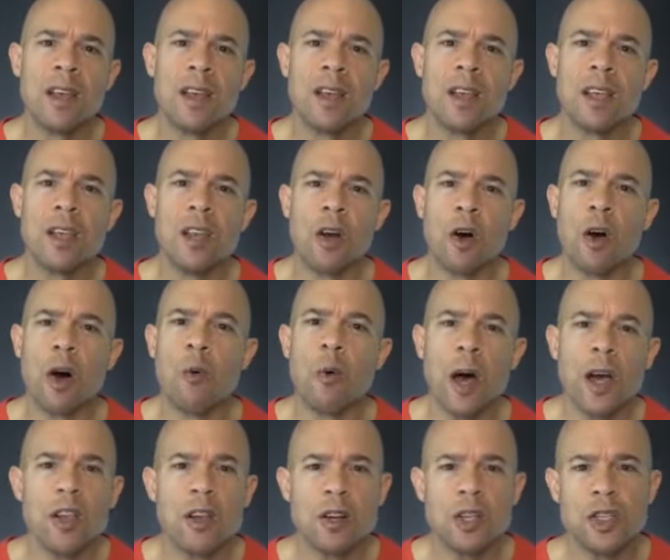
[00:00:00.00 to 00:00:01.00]
You know,
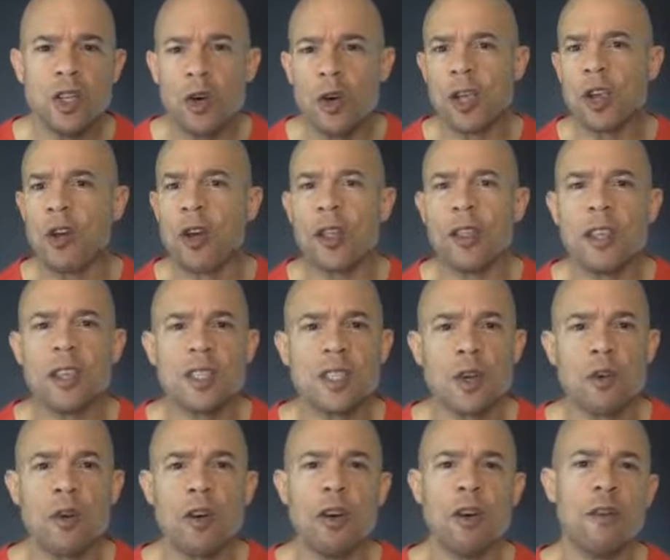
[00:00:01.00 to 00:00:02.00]
what you're doing, you're in this
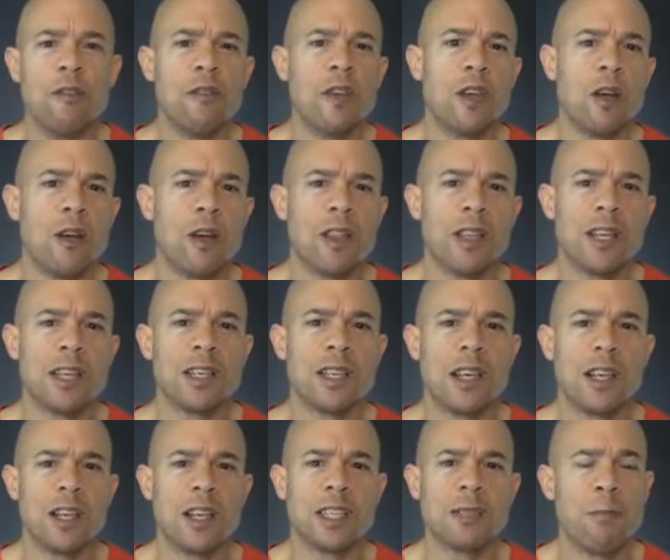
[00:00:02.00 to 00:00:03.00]
groove, you're in
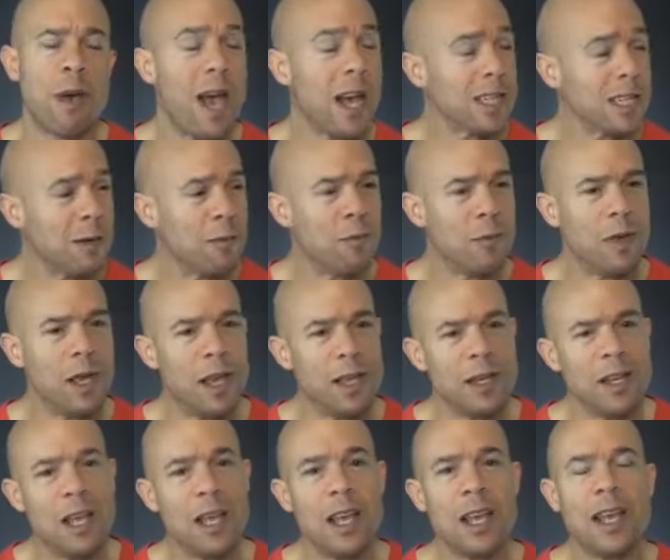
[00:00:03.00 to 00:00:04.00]
this passion.
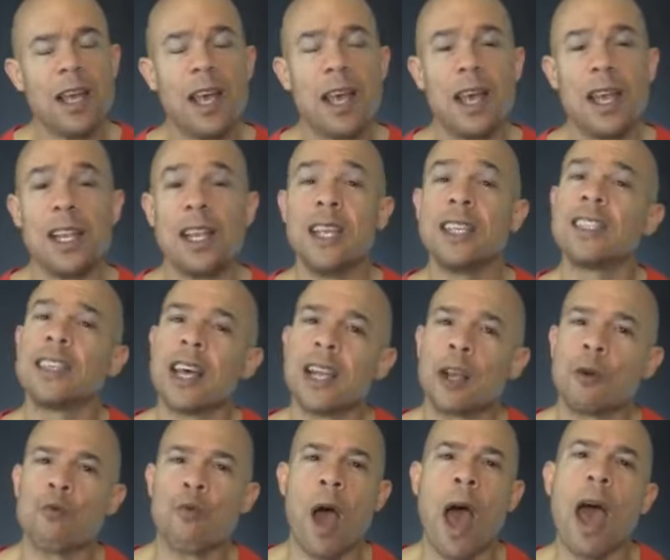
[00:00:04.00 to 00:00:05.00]
And he said
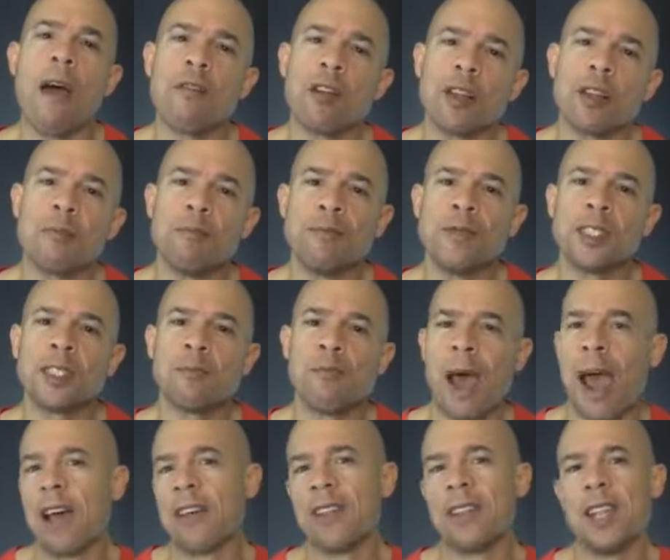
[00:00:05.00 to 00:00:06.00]
it rivaled
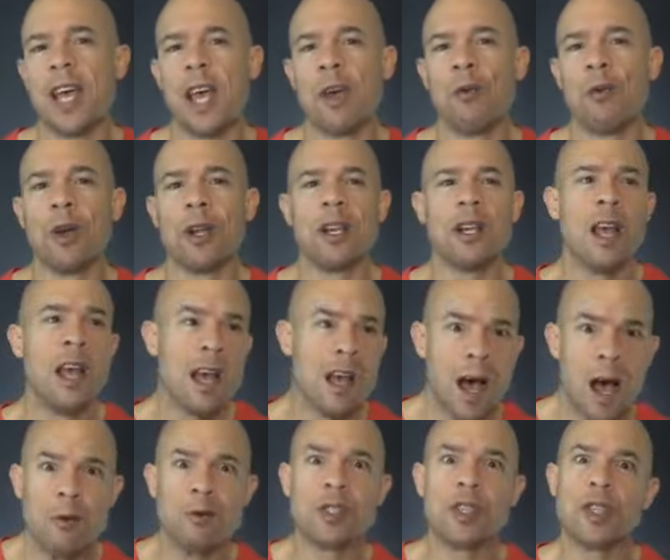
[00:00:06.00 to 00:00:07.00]
back in the day when
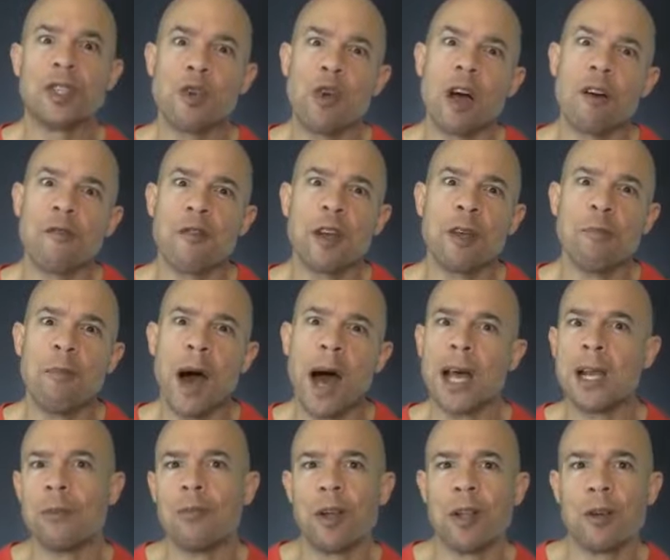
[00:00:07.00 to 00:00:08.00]
I was the drug-free
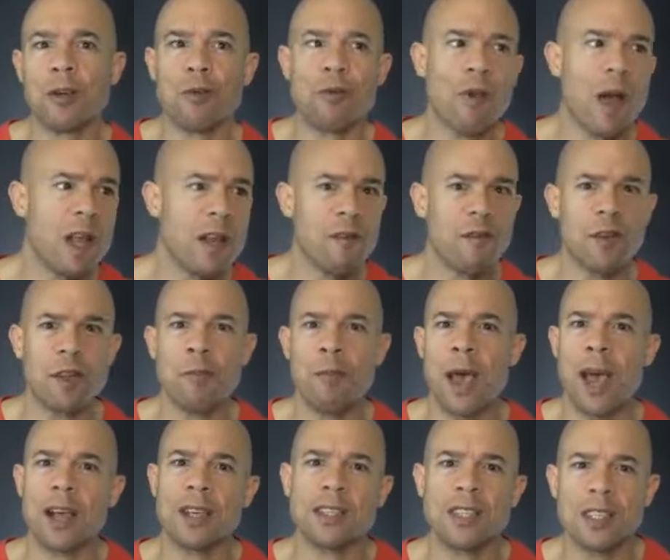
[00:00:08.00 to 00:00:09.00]
bodybuilder, writing for the
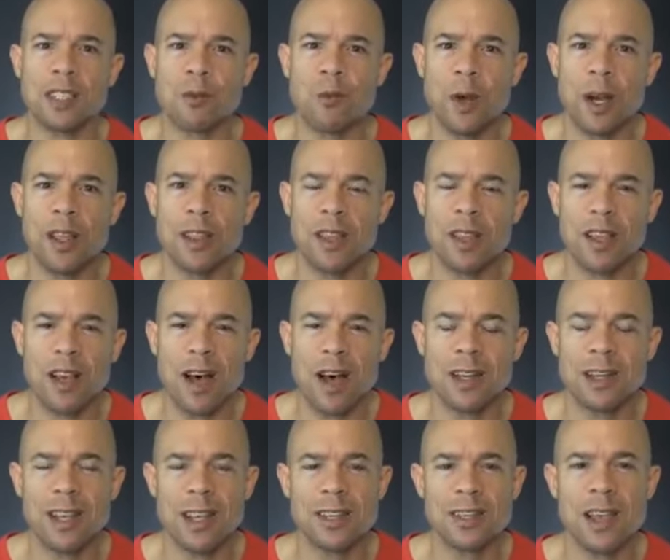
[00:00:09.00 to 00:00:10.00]
magazines, winning the
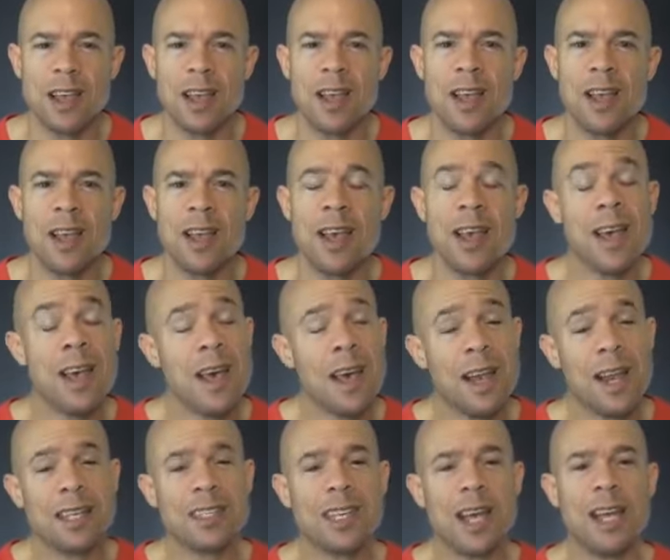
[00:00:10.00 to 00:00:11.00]
contest.
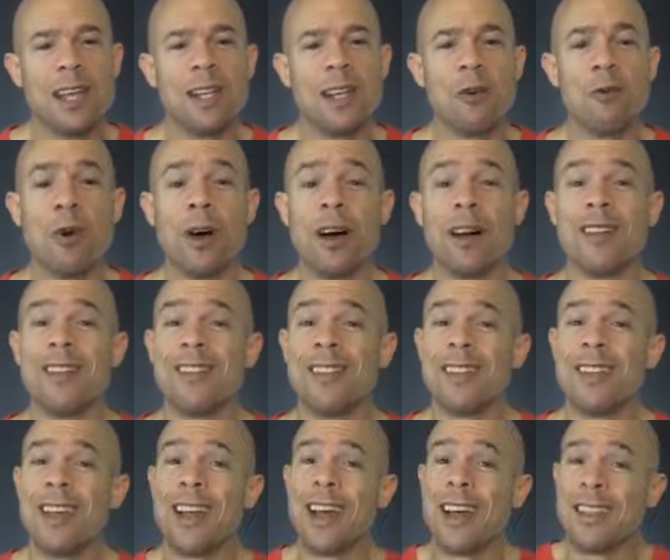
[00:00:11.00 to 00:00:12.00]
And I said, well,
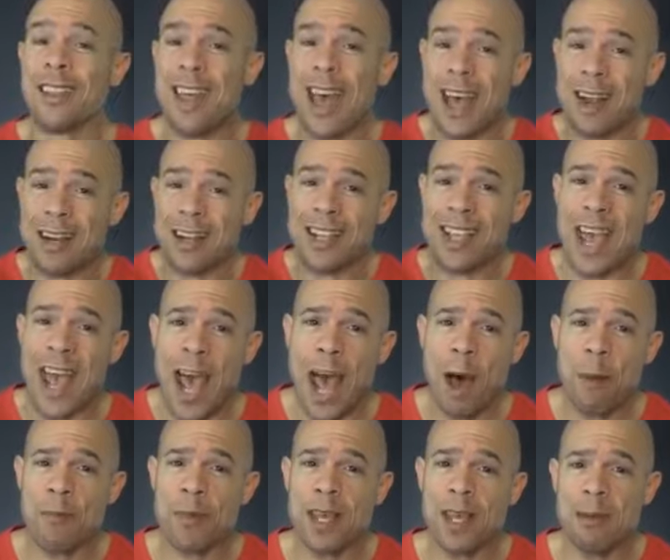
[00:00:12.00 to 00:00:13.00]
that
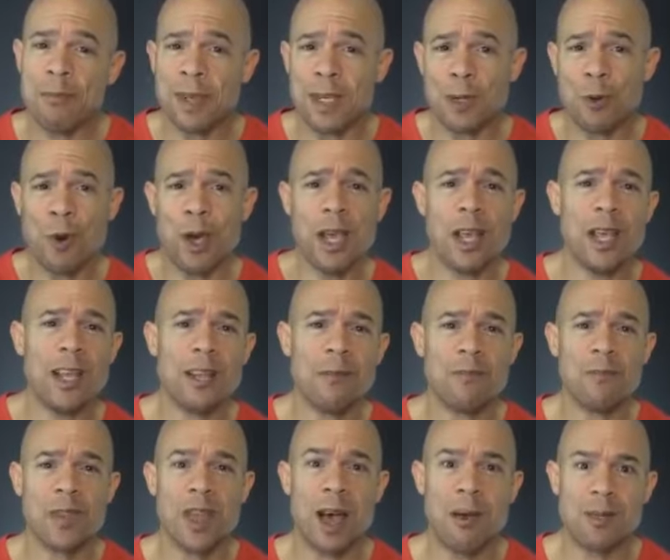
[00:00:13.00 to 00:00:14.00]
gap in
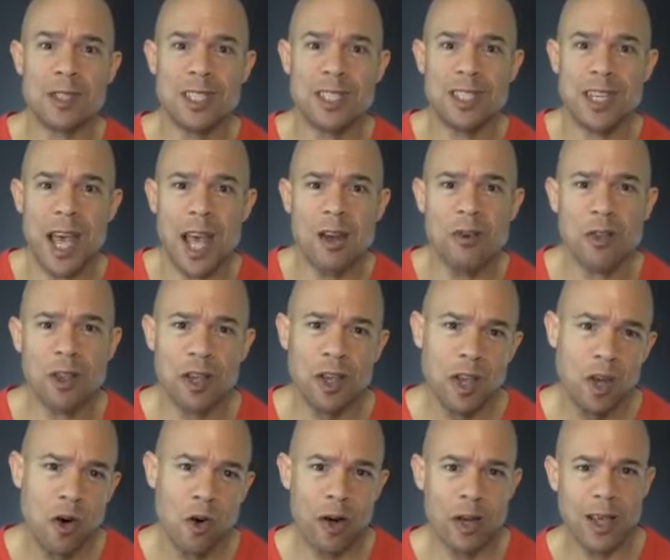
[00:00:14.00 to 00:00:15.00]
between, I was generally
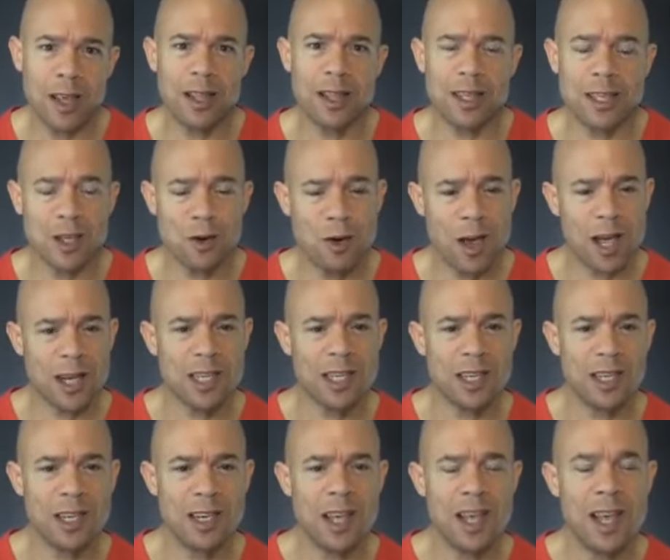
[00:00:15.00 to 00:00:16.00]
going in this
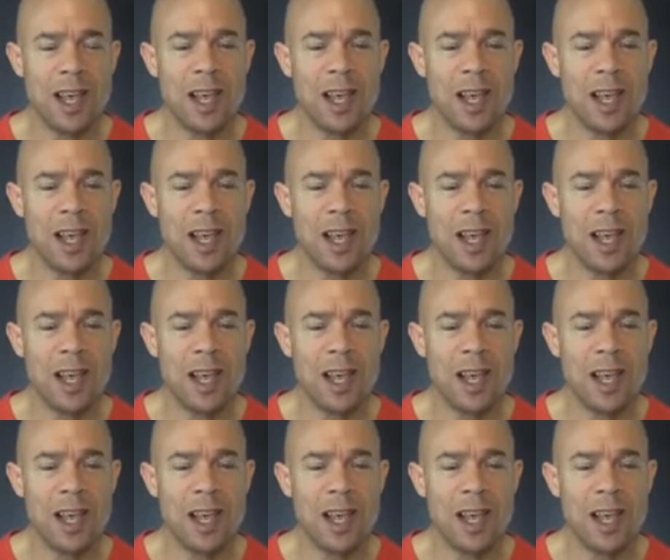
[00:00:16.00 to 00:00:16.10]
direction,